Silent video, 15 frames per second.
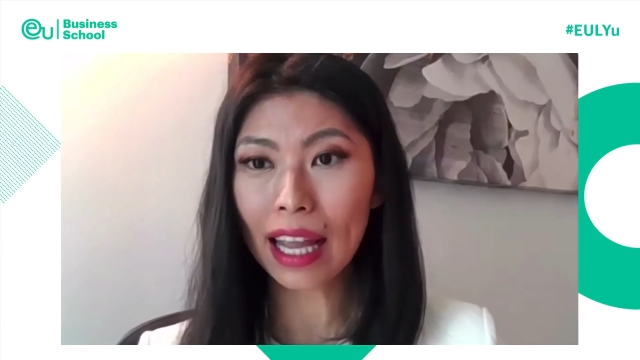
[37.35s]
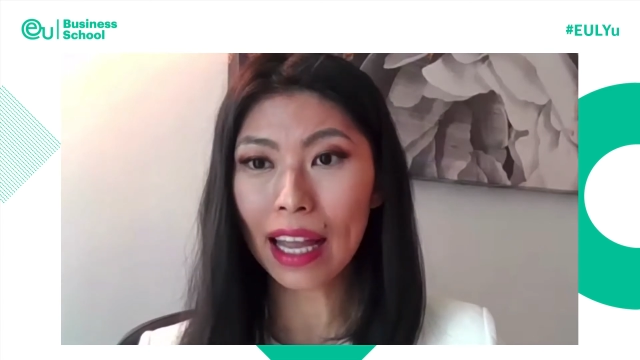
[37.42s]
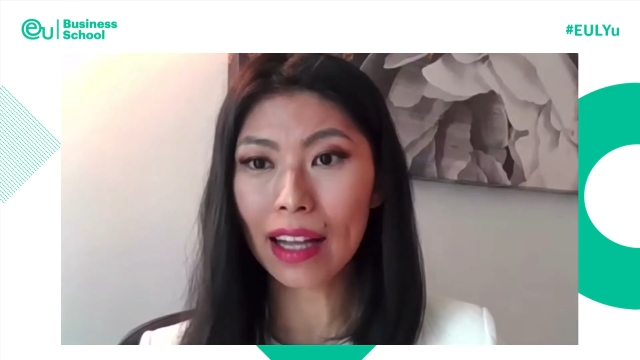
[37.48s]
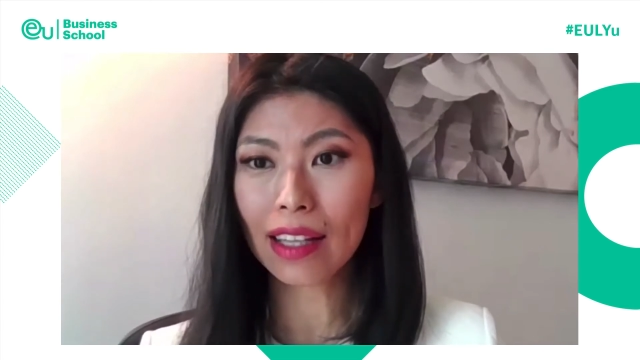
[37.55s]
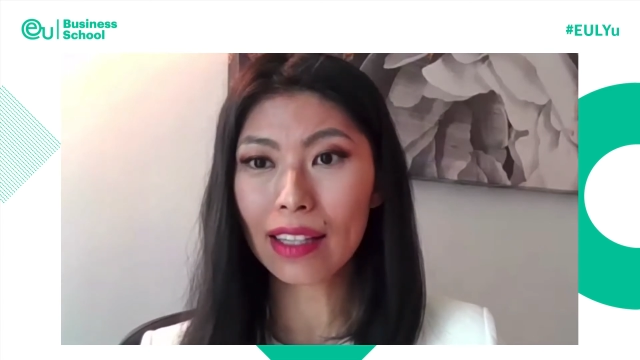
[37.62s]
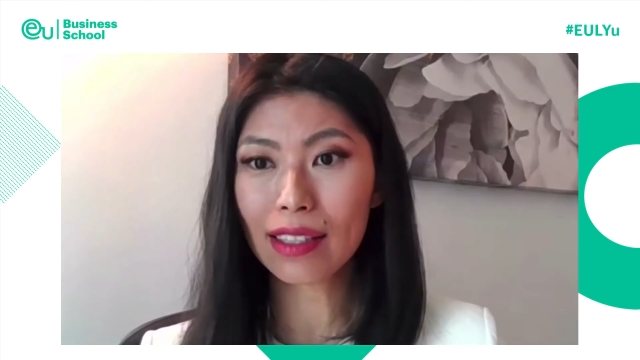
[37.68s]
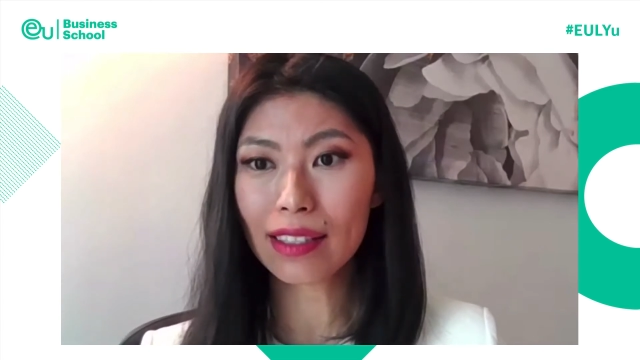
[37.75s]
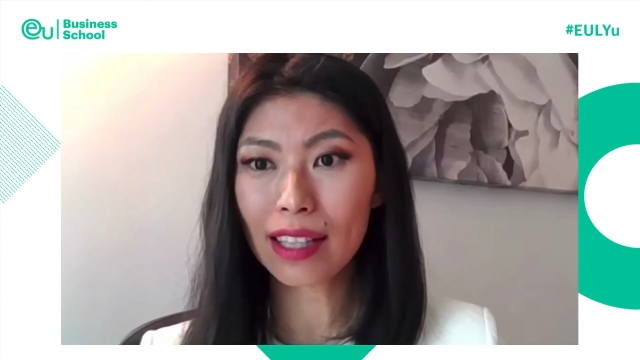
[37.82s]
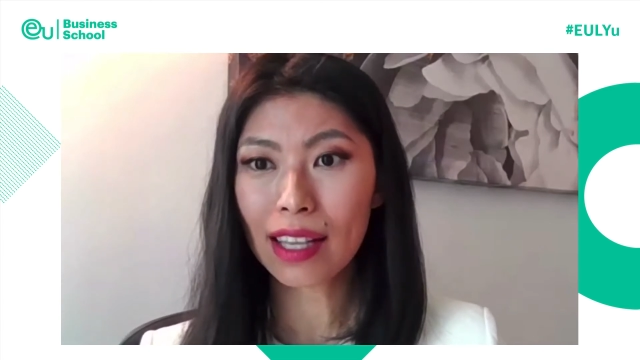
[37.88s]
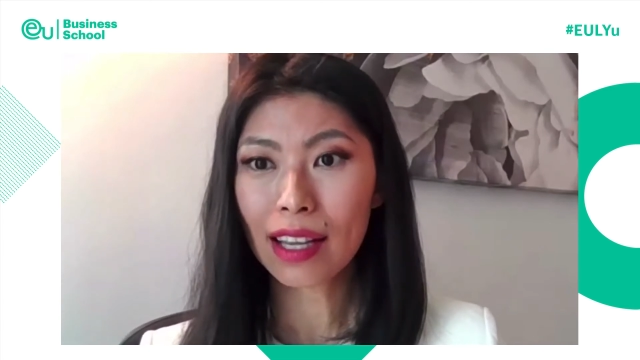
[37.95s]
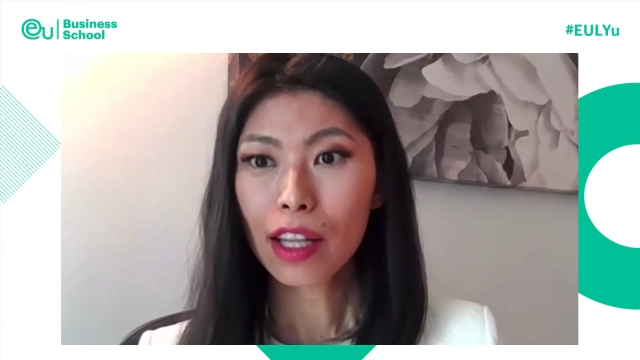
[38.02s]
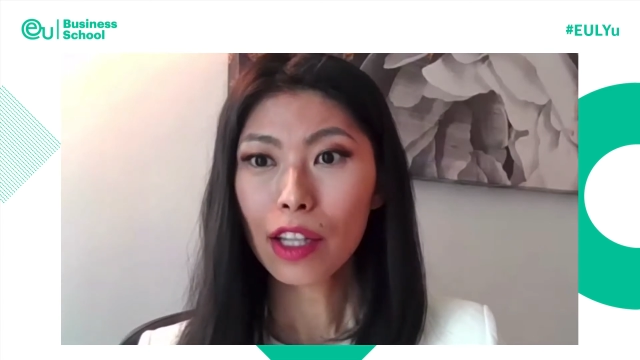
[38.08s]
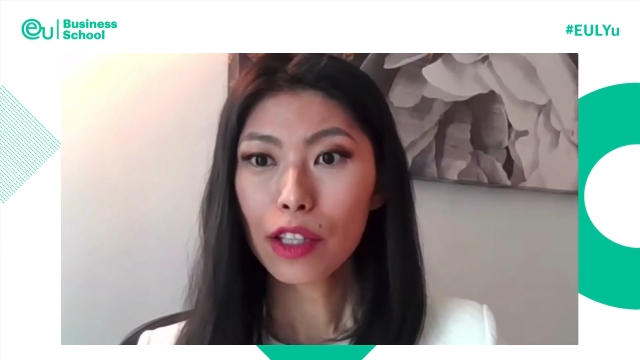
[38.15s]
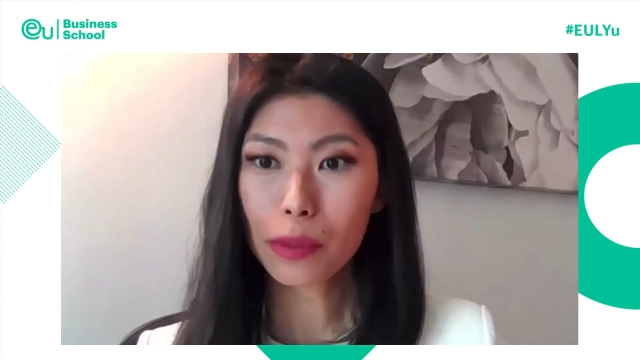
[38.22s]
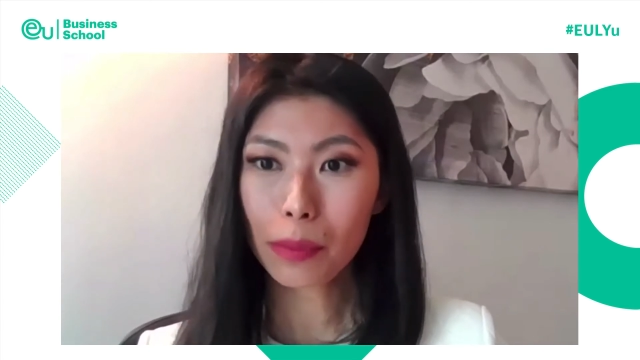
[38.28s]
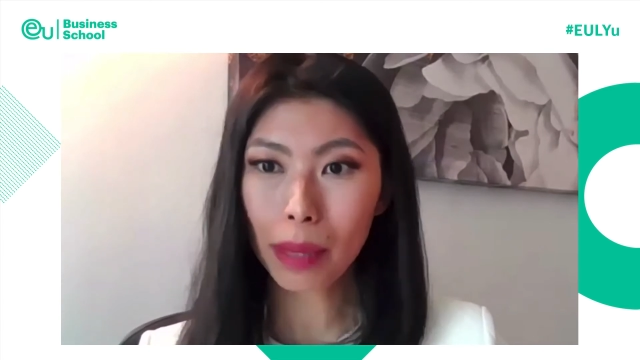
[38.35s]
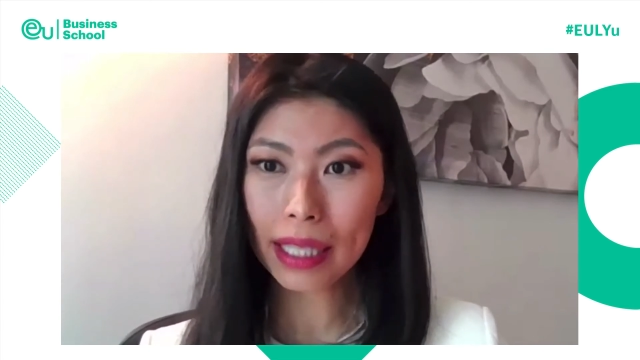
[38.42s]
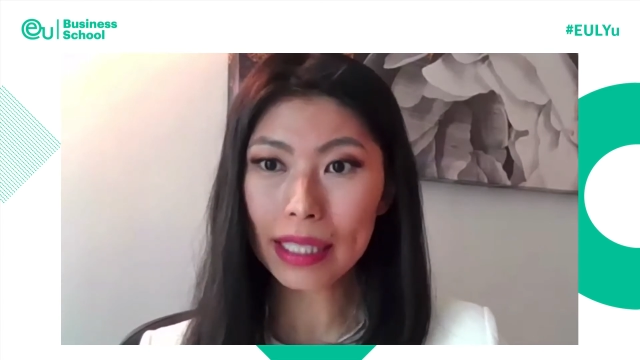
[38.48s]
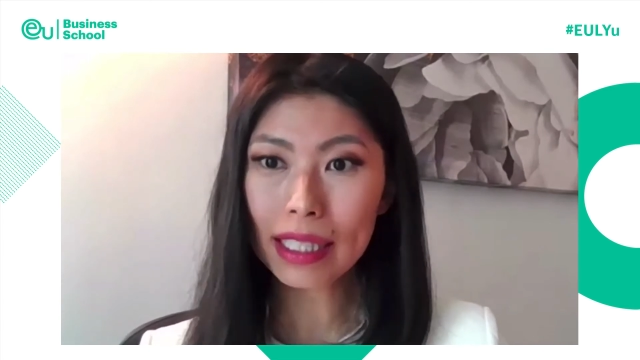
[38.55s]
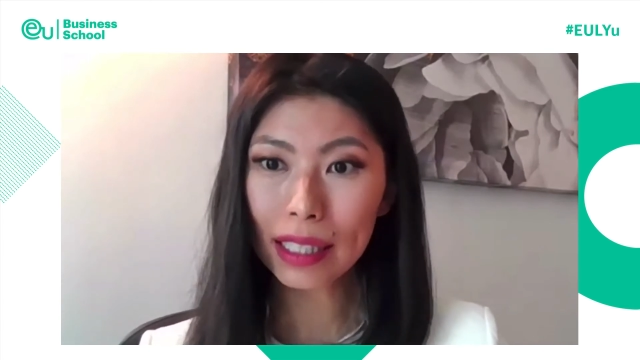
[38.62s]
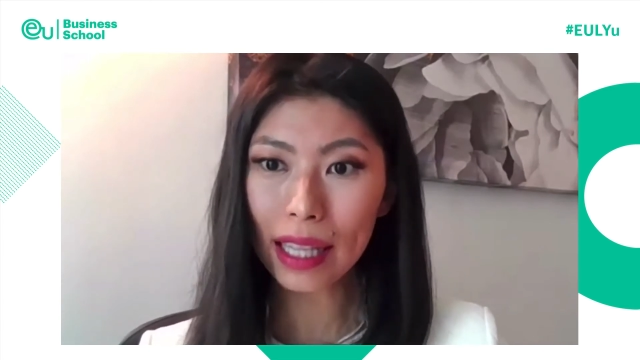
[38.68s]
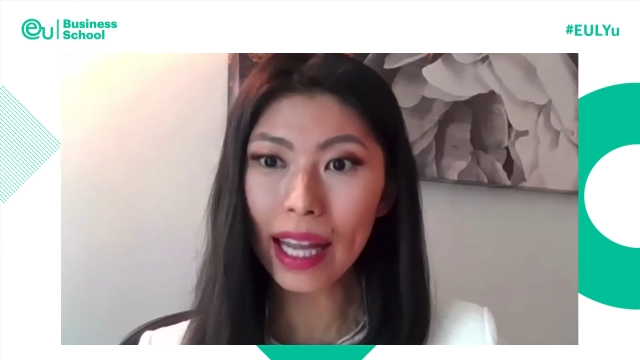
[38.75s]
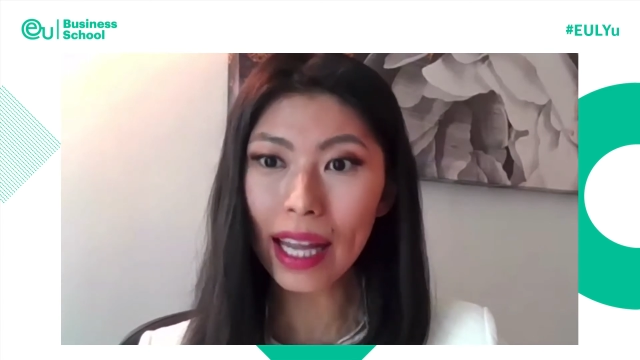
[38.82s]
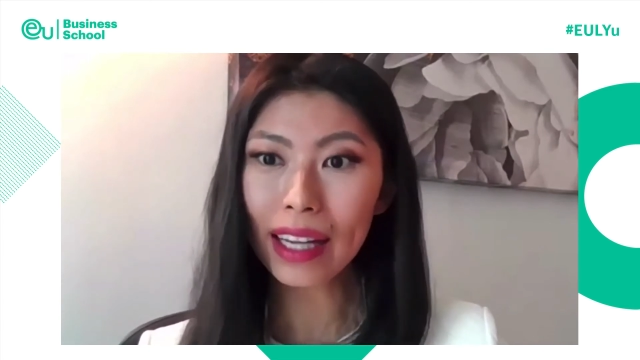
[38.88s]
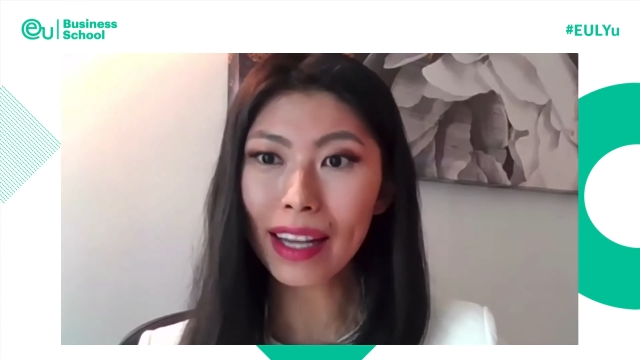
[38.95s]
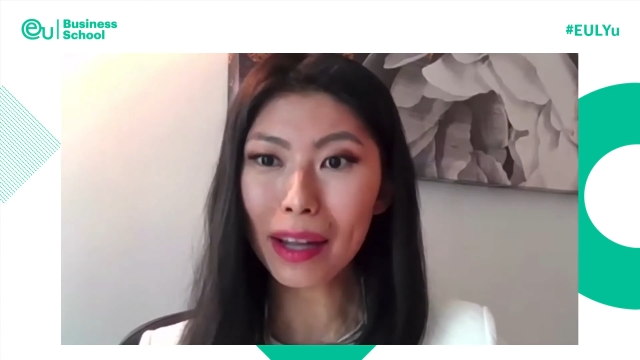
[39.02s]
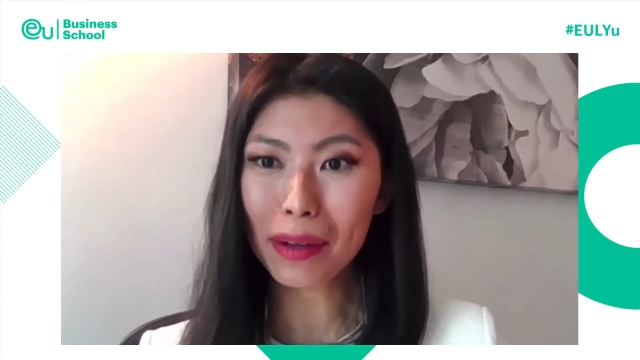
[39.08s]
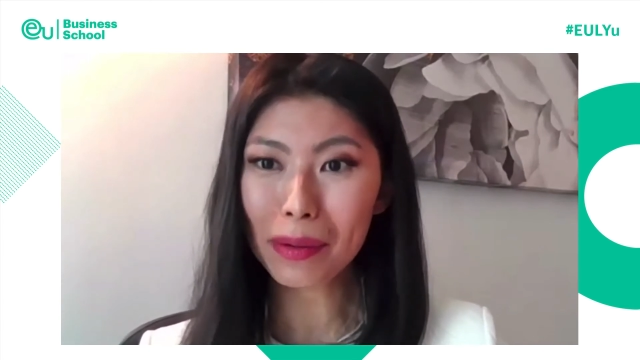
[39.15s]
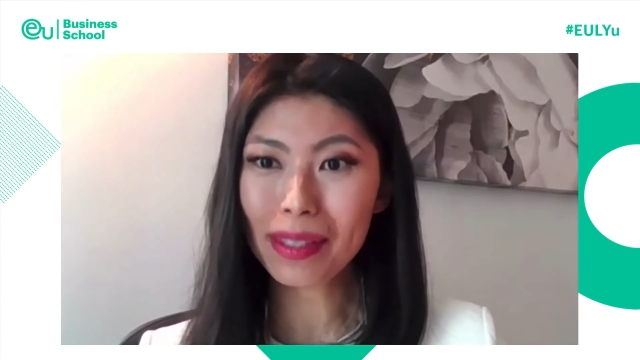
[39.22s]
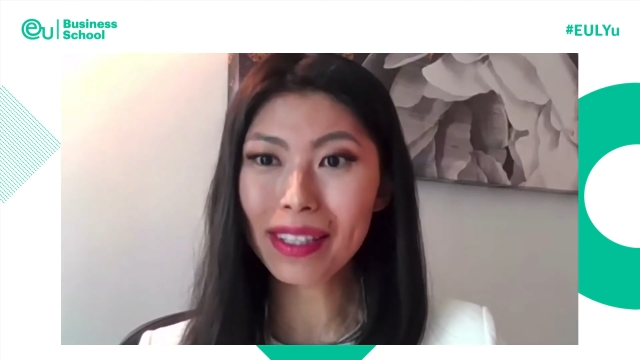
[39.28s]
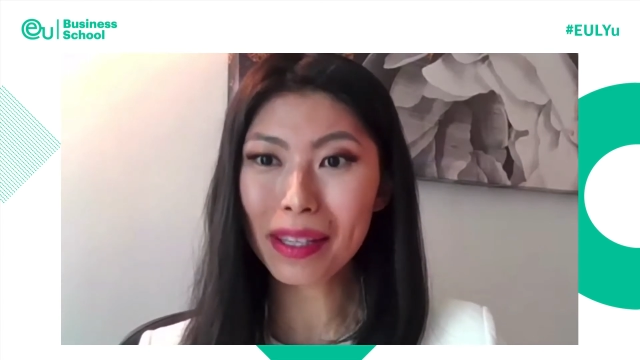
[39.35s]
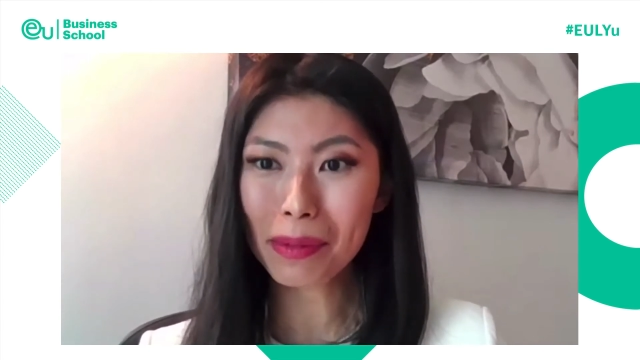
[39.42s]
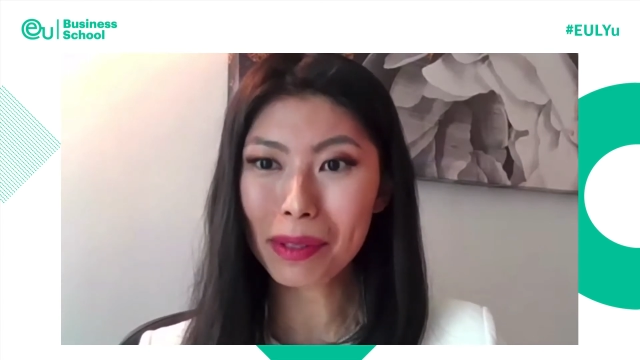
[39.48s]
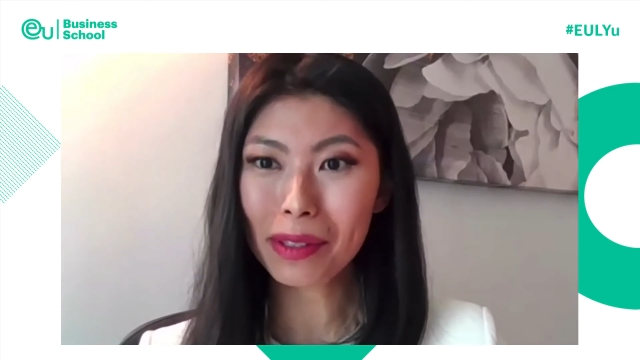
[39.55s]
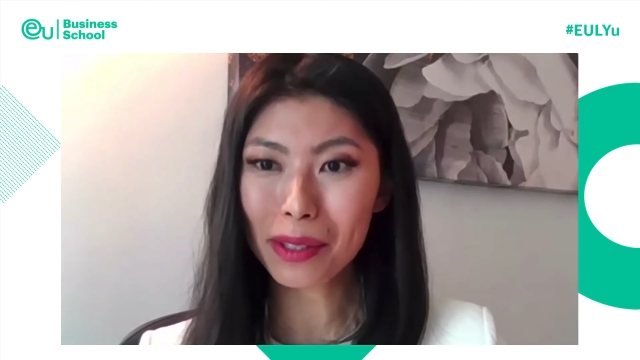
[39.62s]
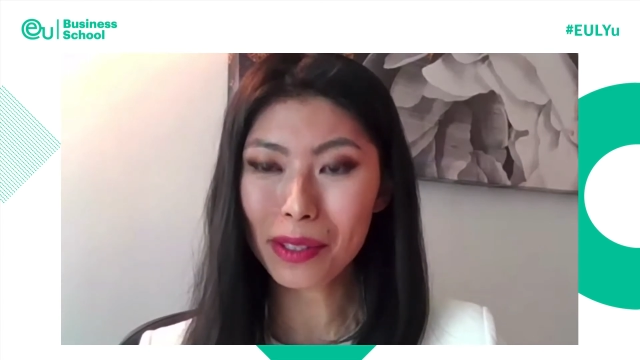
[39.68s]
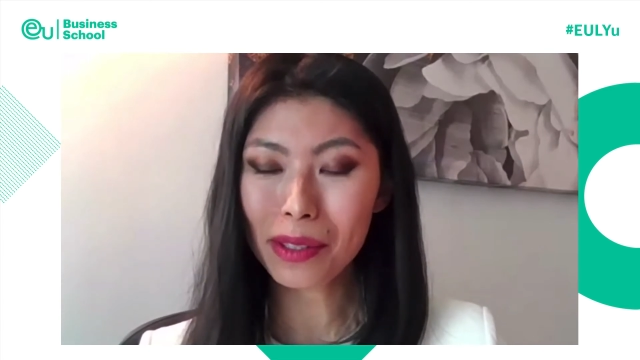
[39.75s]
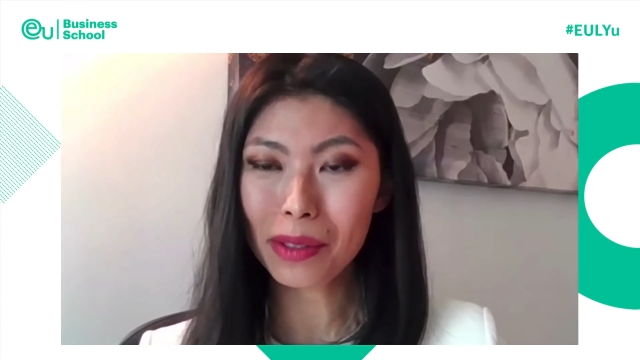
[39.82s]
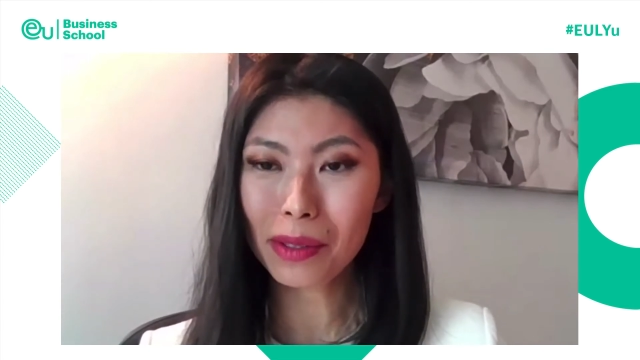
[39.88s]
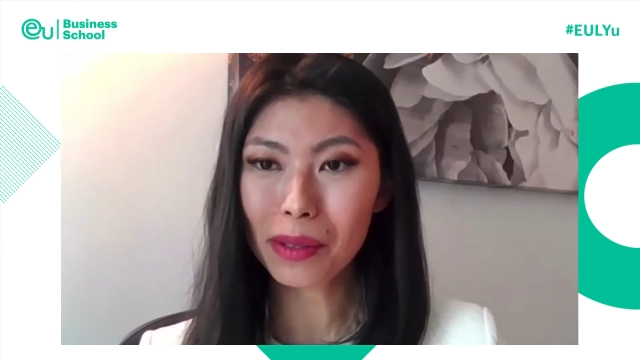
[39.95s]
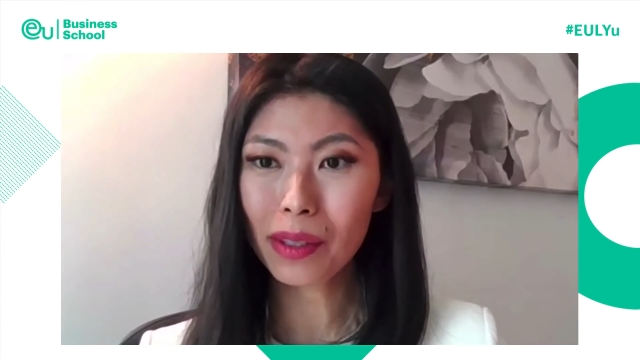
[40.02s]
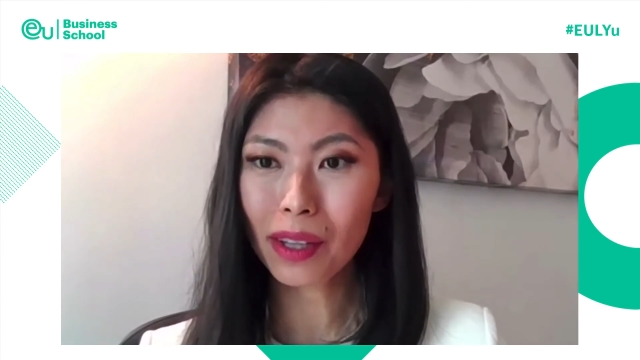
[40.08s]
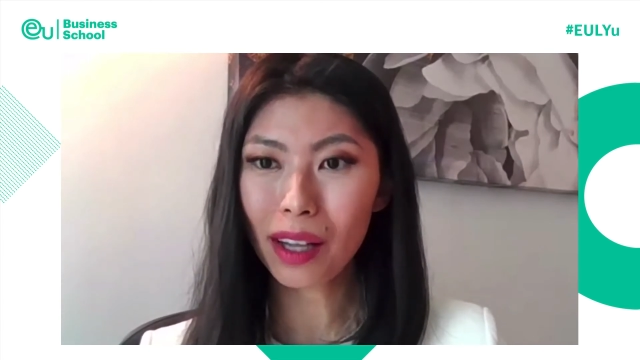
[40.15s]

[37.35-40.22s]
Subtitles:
And to my delight, I was able to,